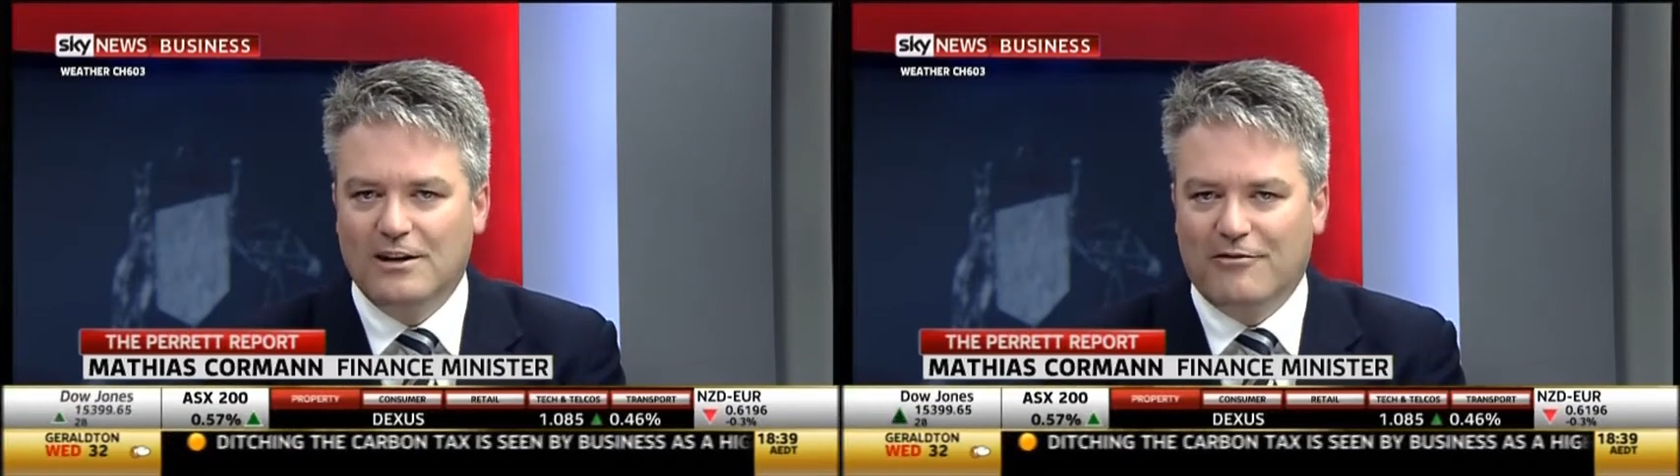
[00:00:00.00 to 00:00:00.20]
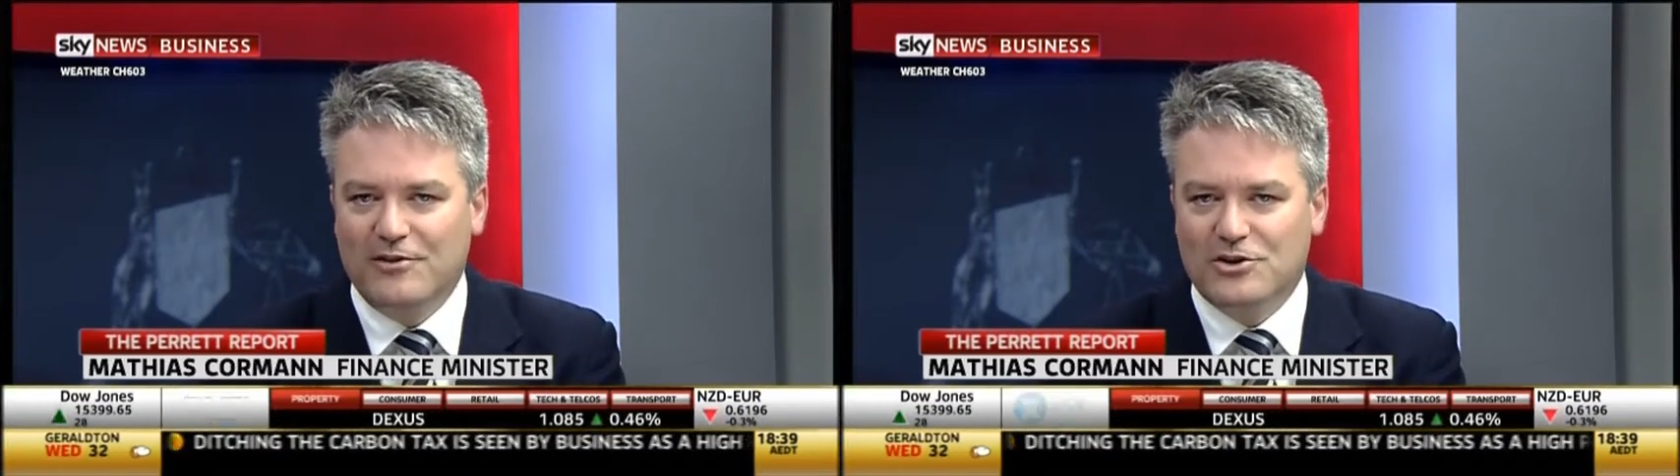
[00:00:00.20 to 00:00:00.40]

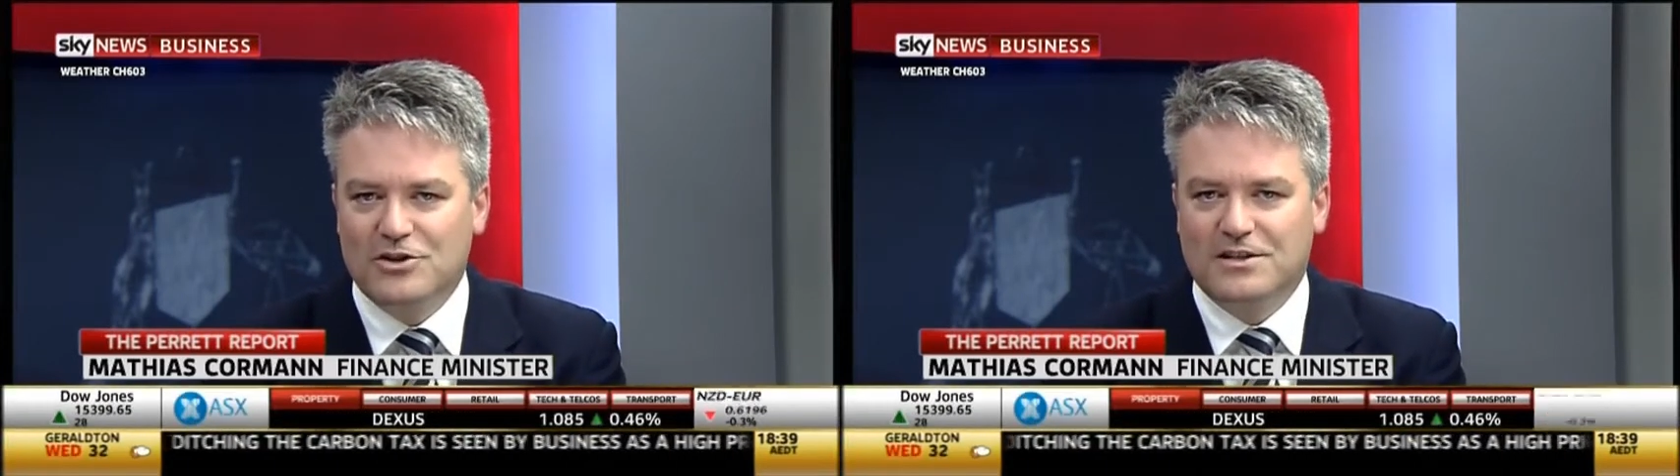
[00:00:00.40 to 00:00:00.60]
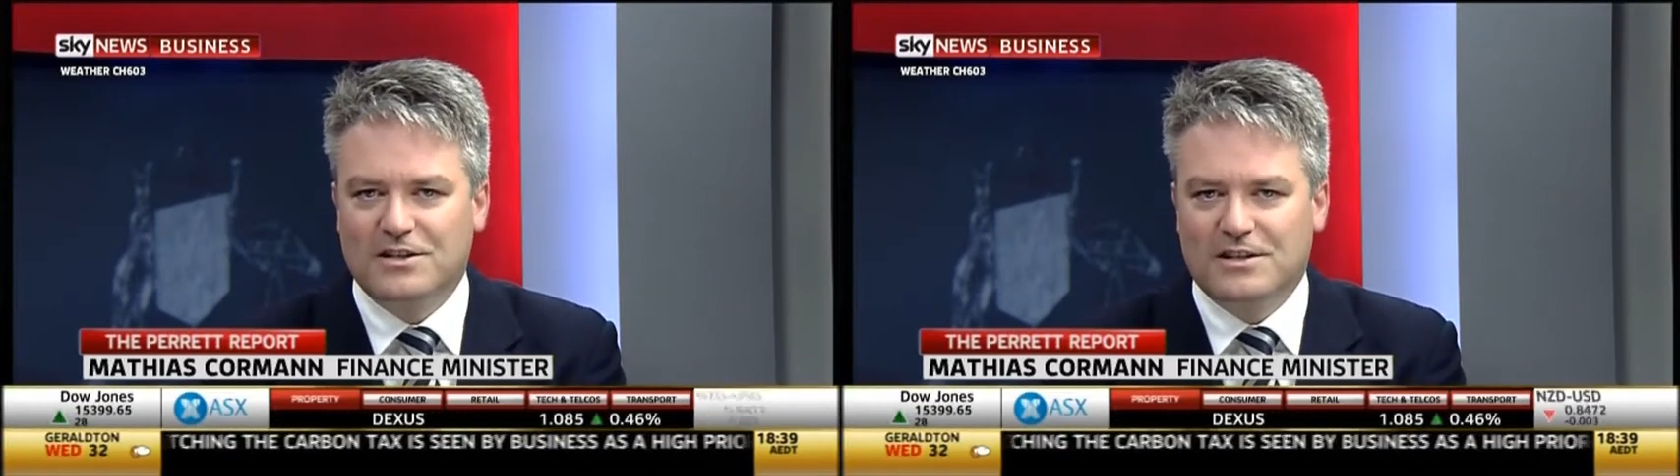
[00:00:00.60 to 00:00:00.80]

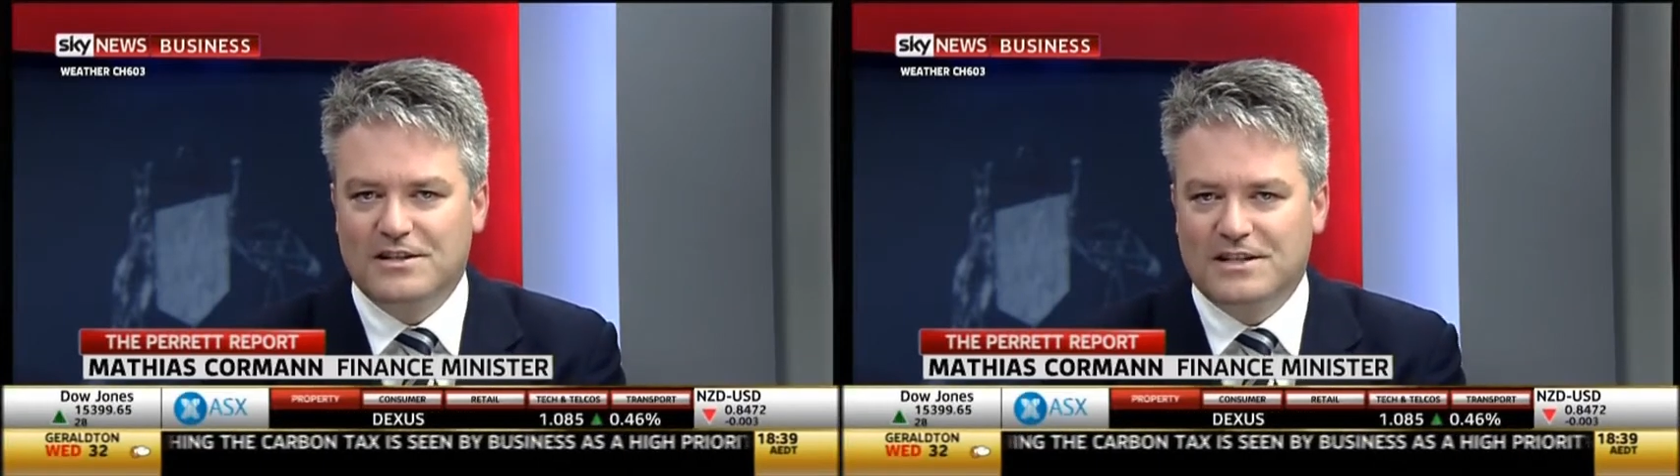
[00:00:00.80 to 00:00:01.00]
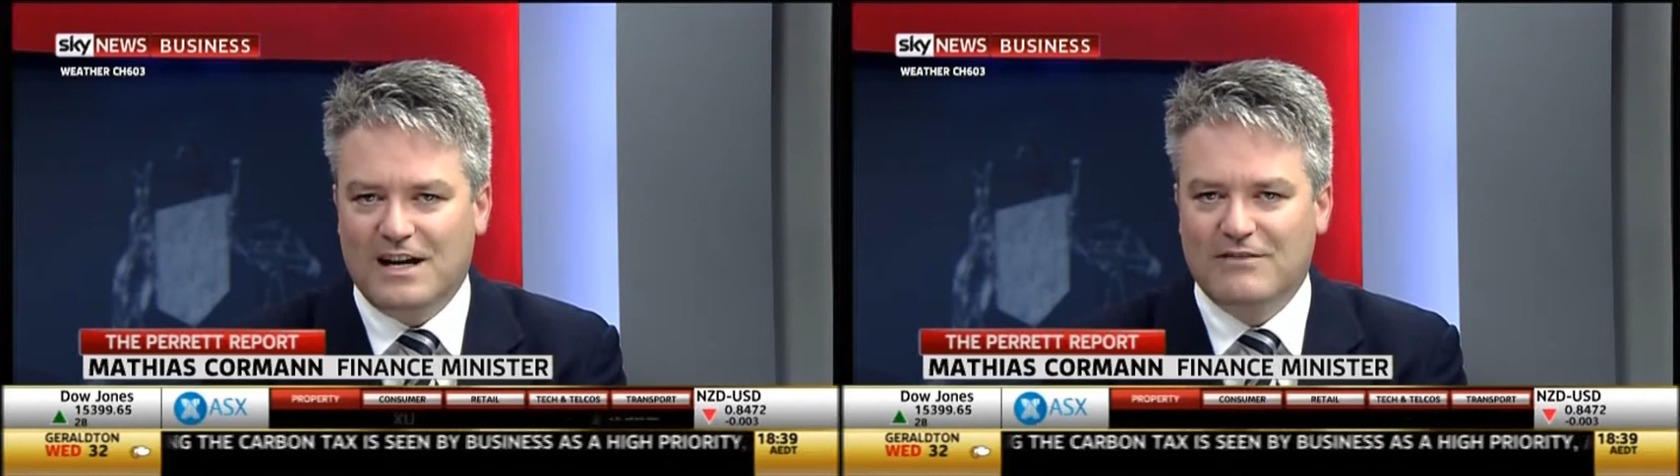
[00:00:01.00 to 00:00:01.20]
efficiencies
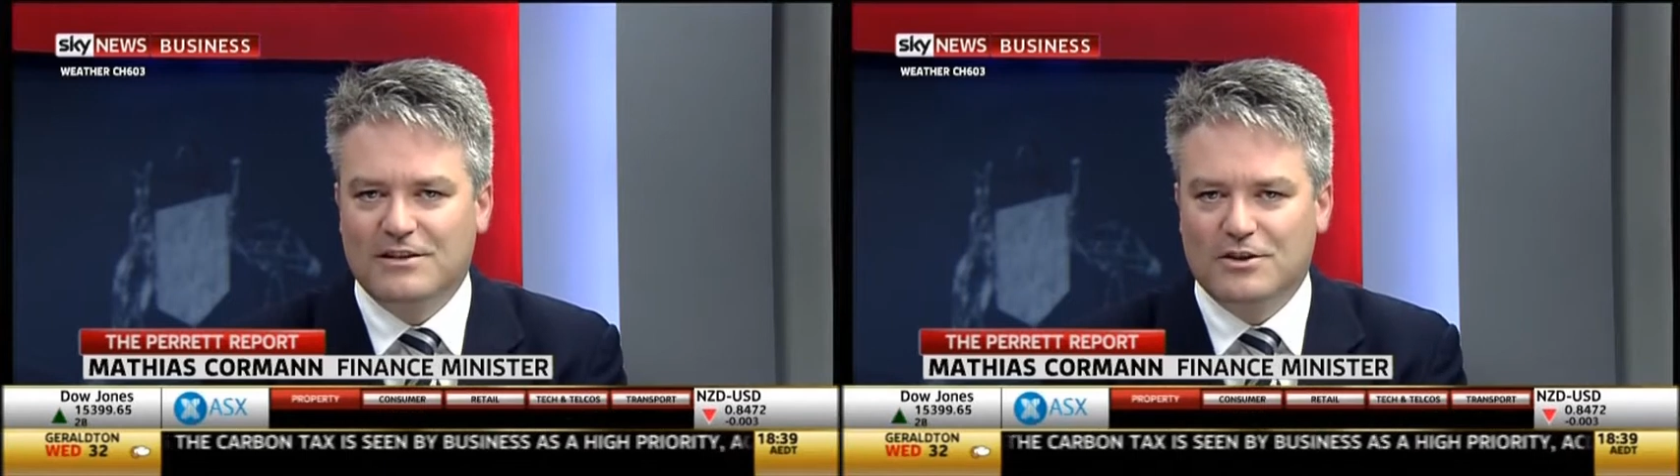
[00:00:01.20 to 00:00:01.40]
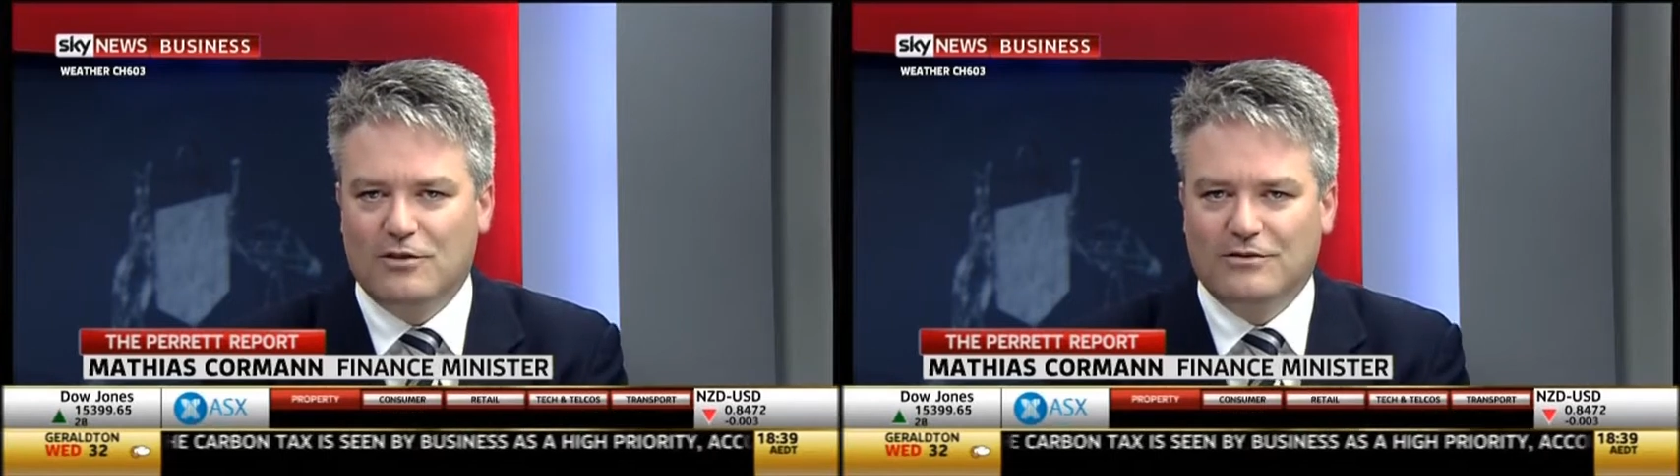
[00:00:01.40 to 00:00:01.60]
and
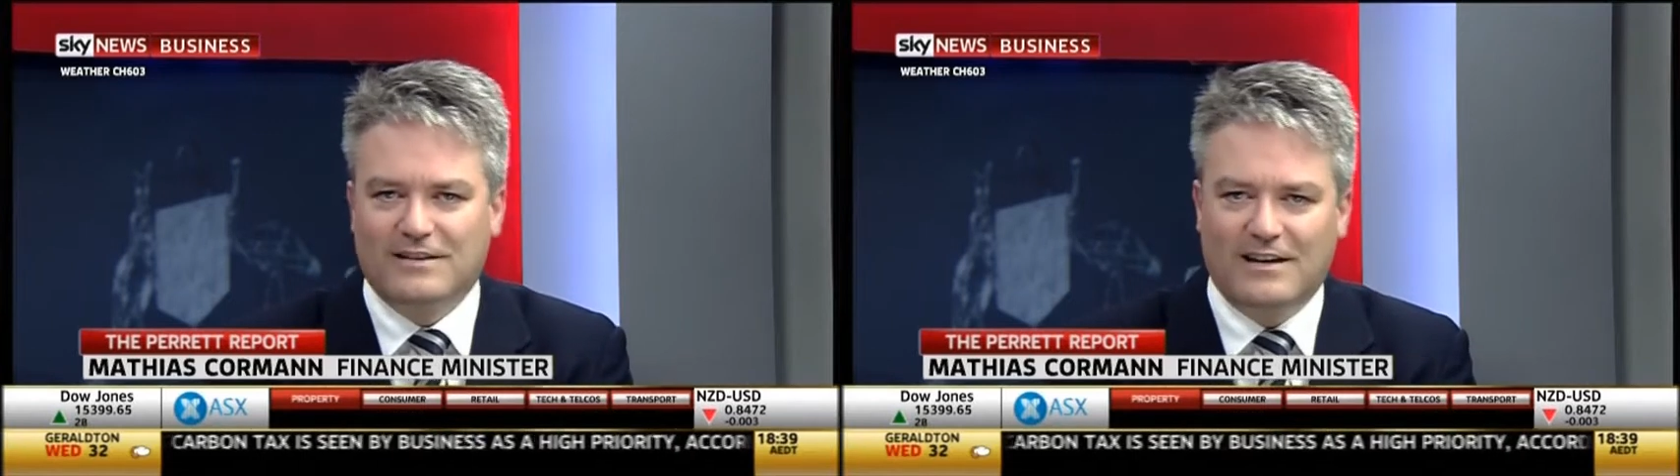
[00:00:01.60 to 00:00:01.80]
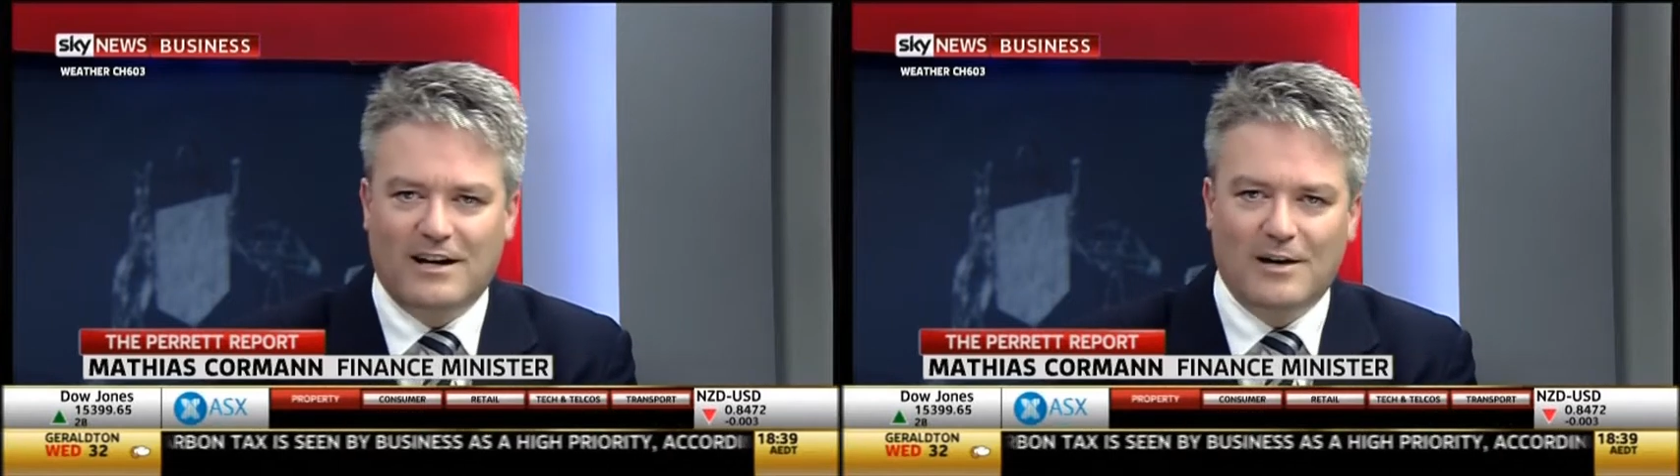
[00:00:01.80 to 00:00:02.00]
savings over
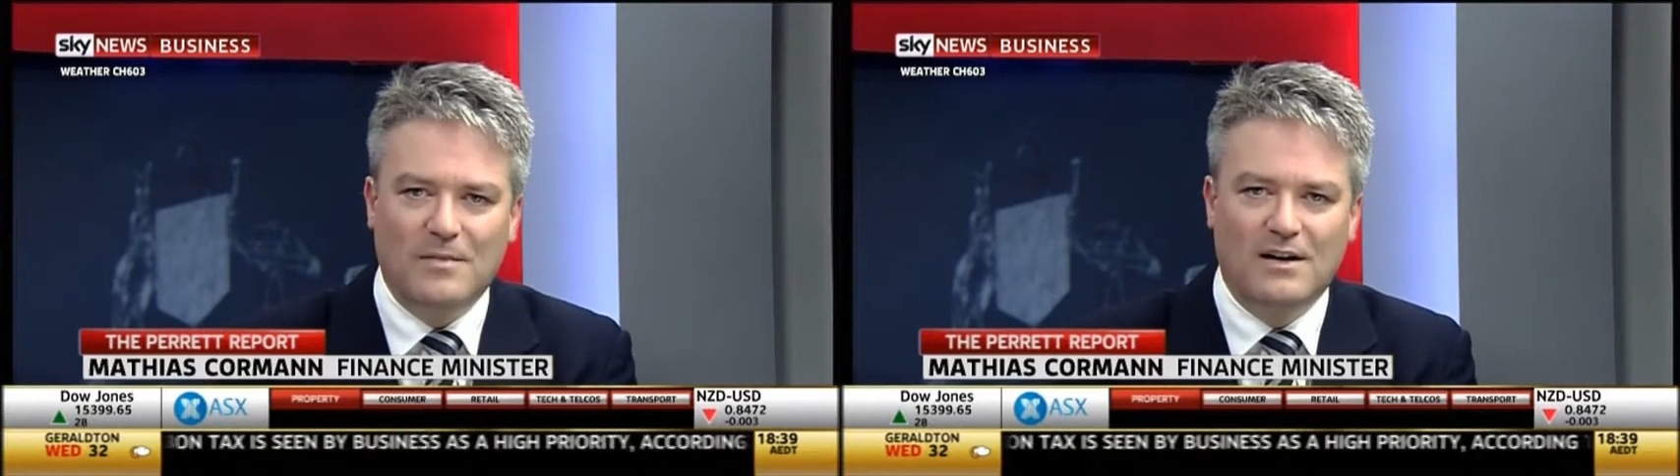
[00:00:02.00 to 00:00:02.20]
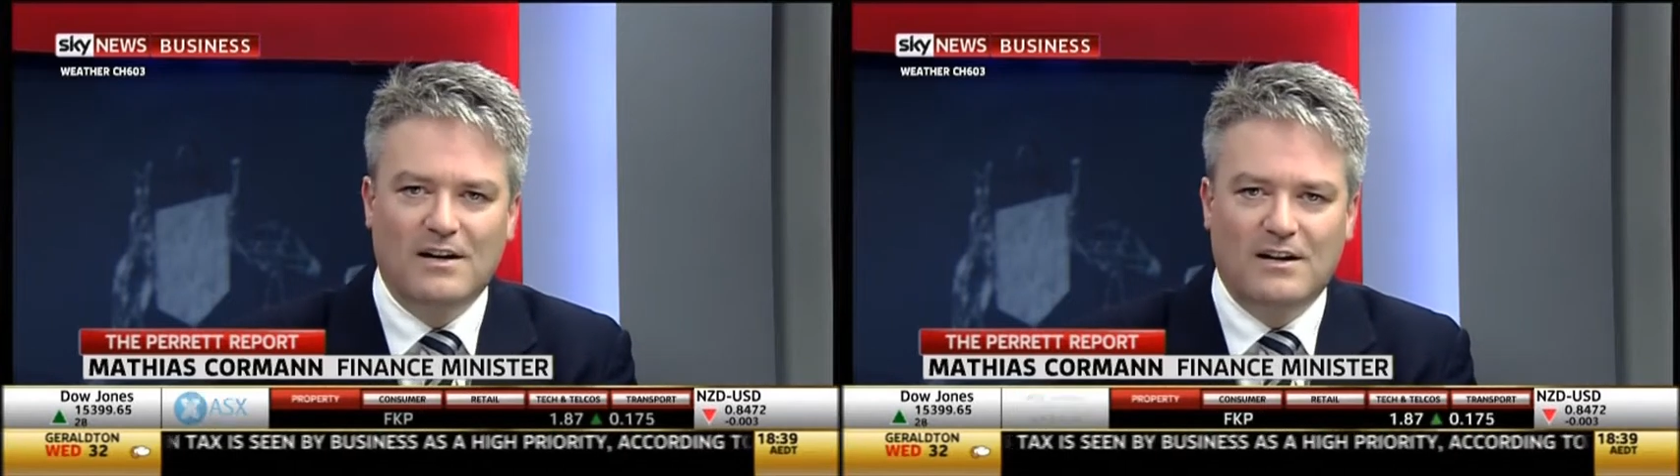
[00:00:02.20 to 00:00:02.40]
time